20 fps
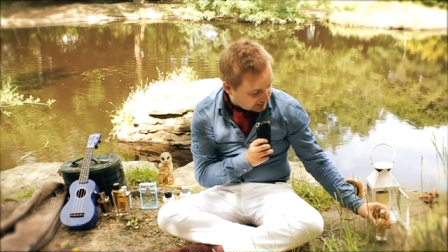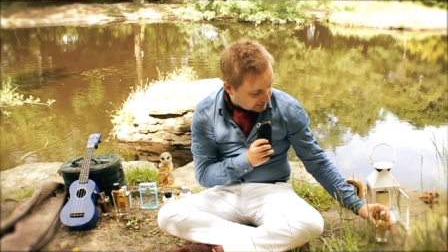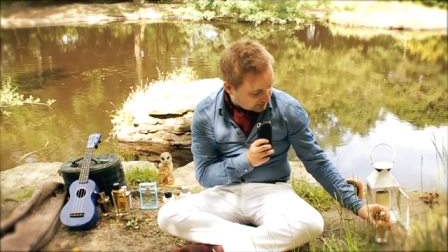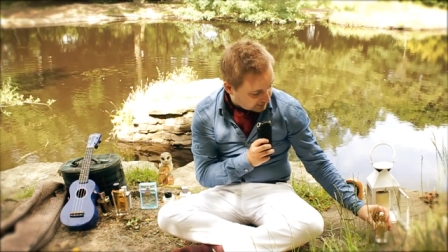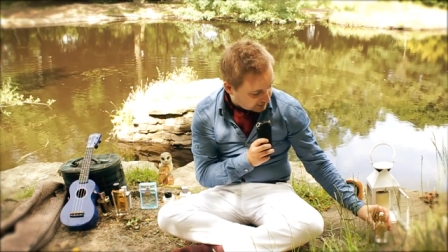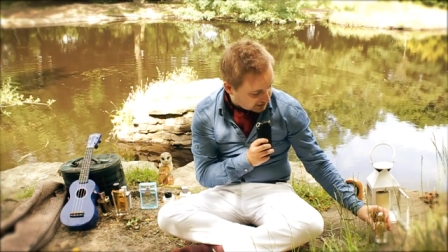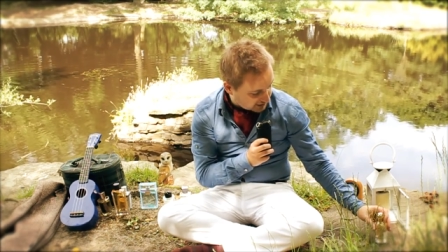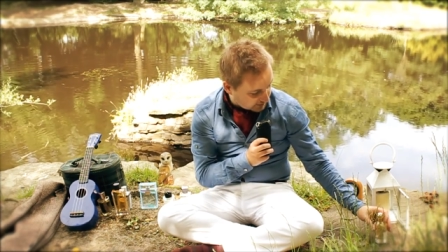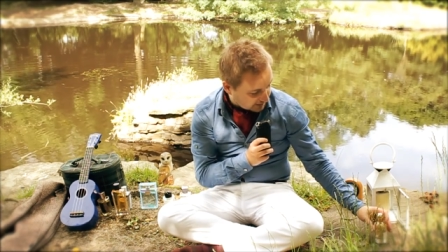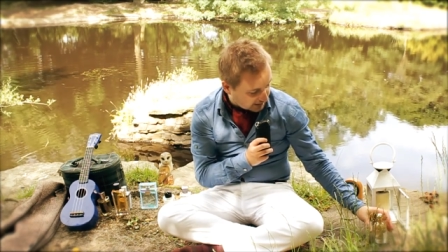
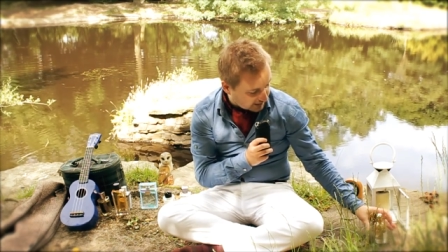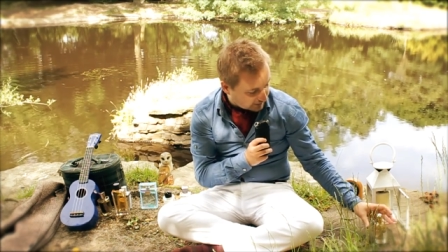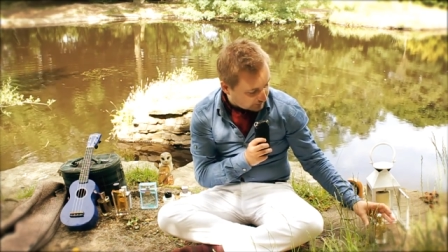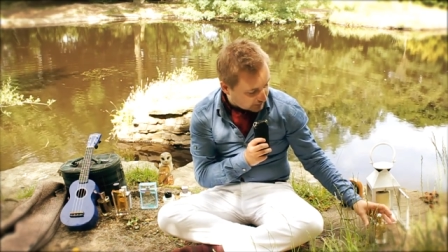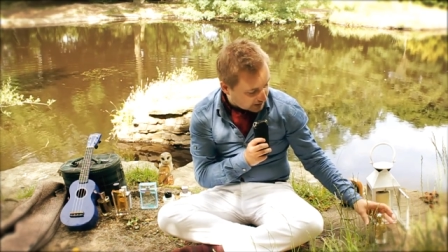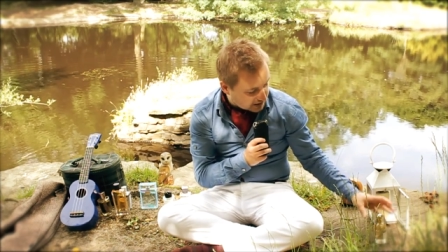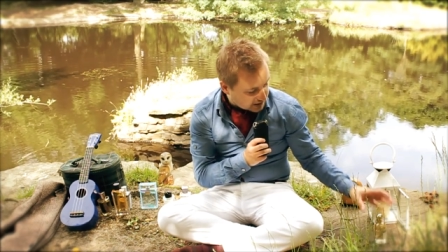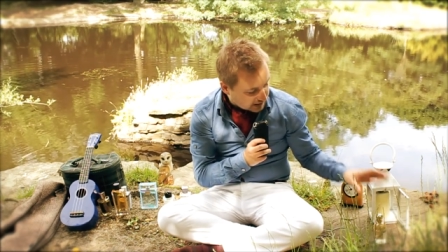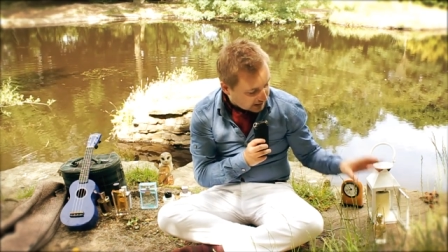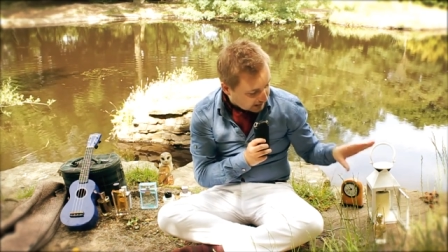Uh, speaking of
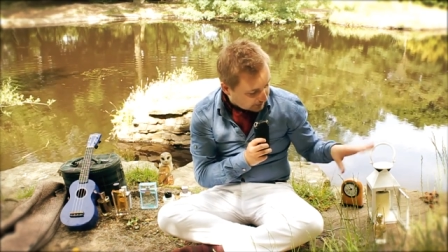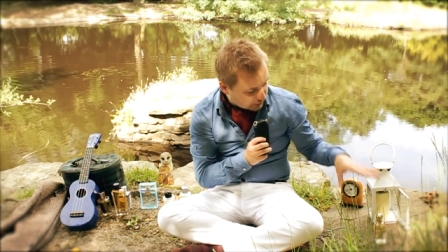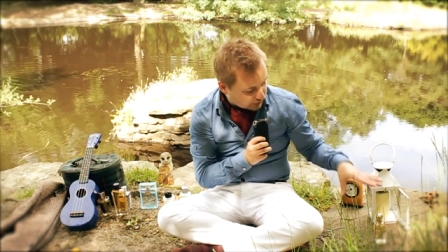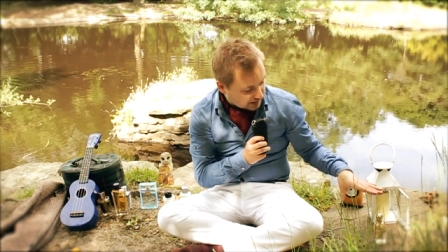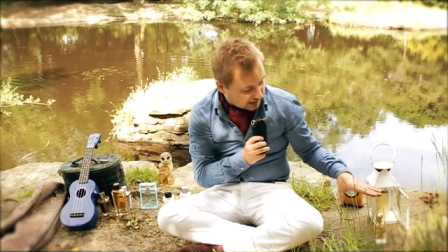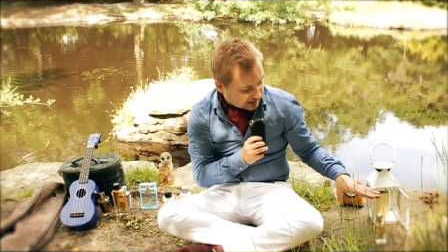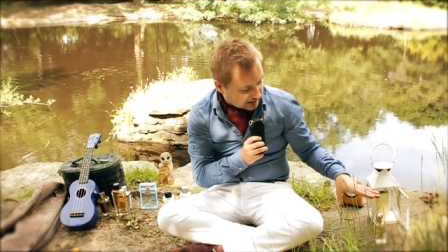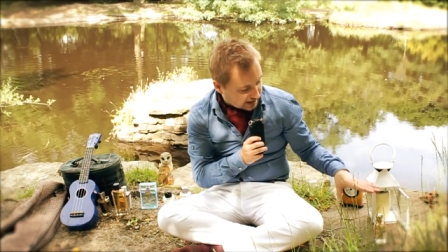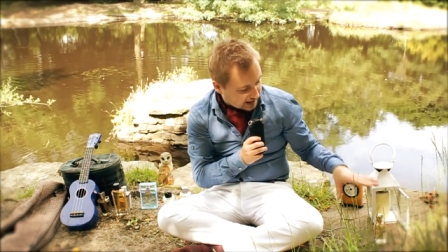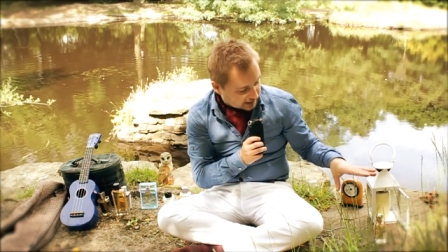which, put
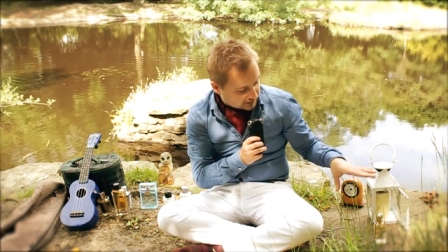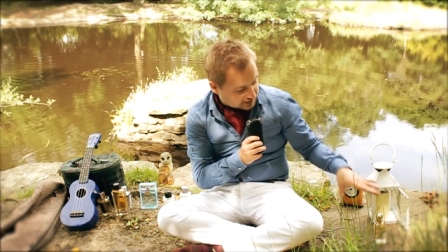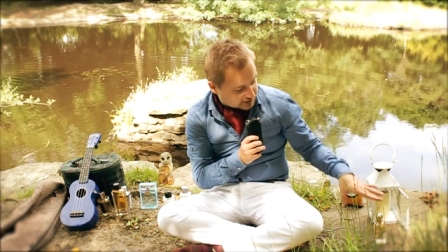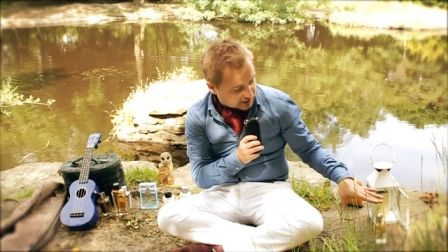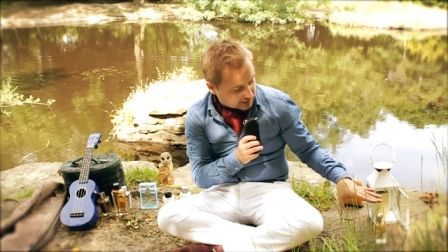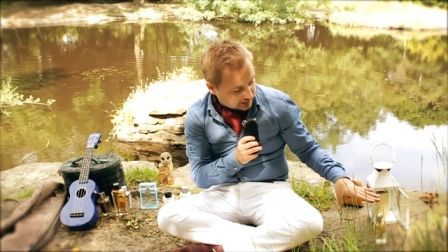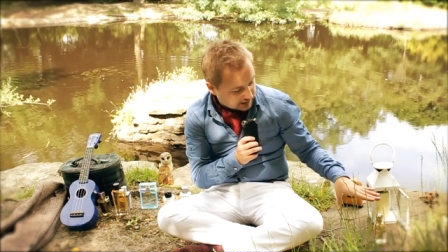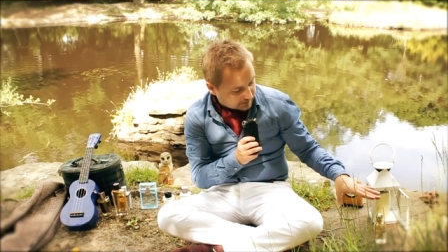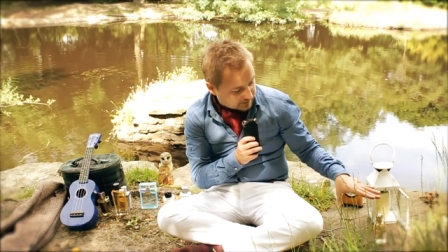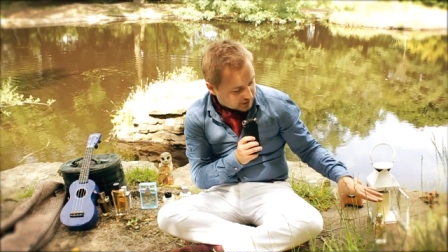that there because
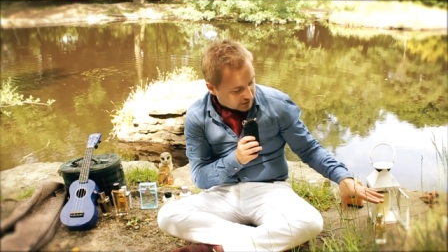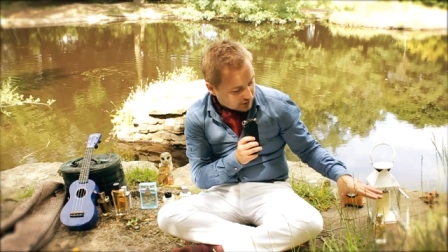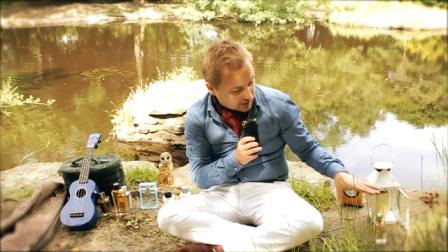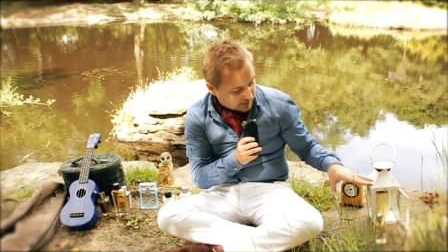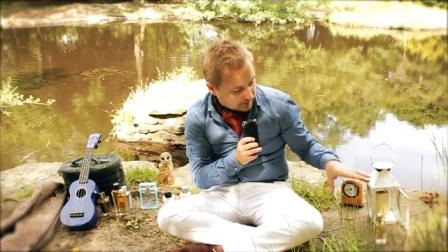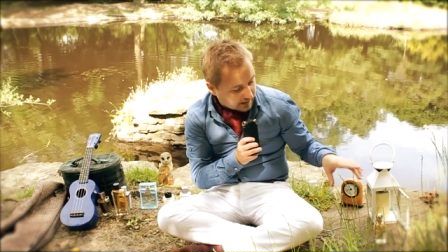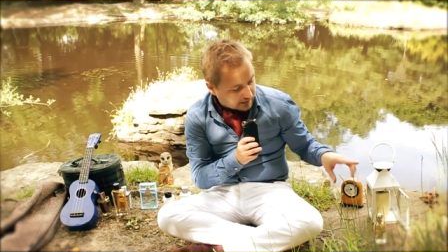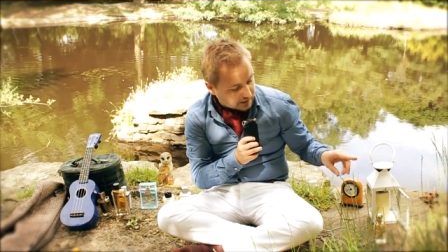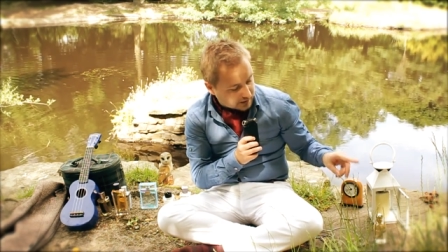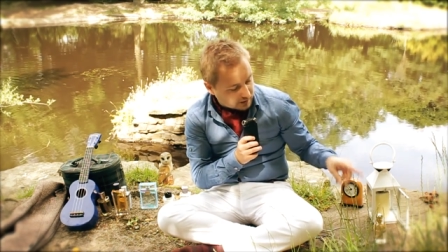I'm
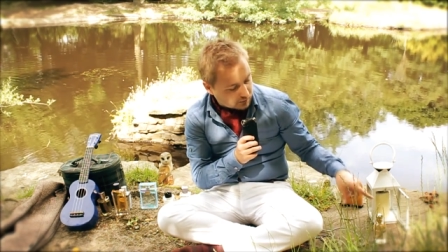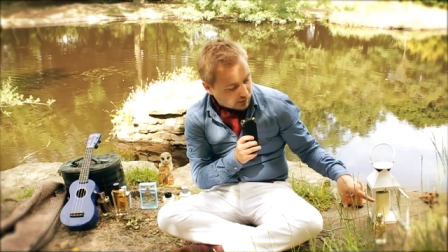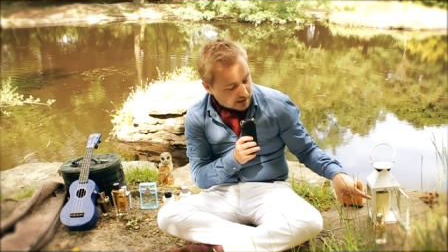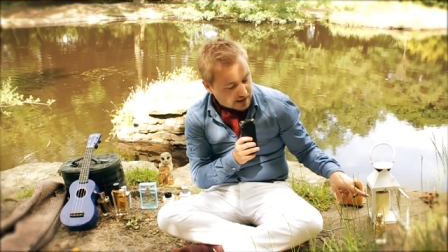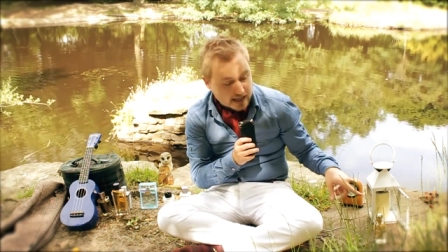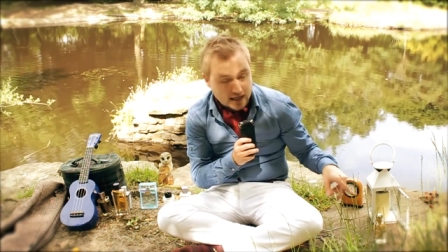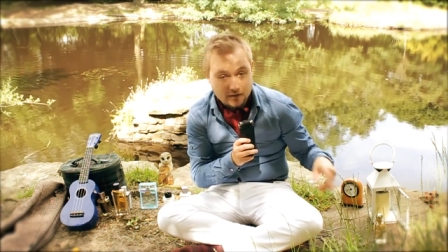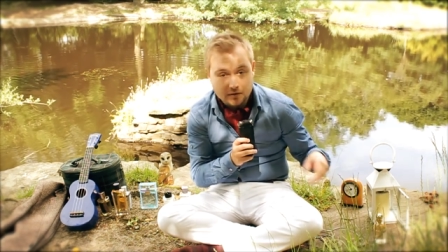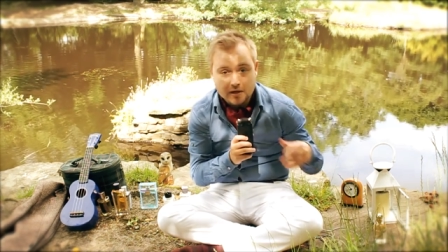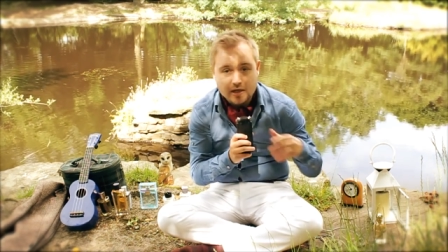talking about you right
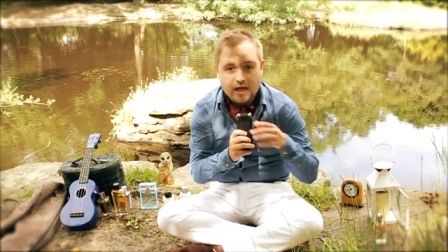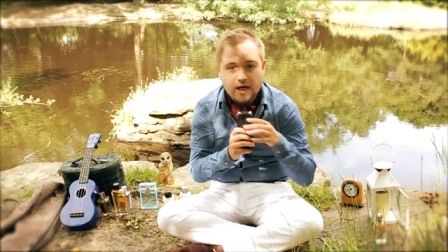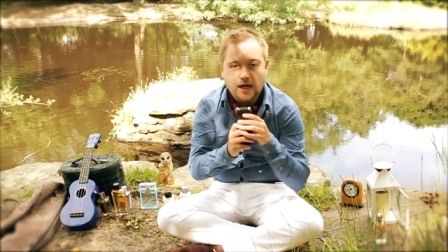now.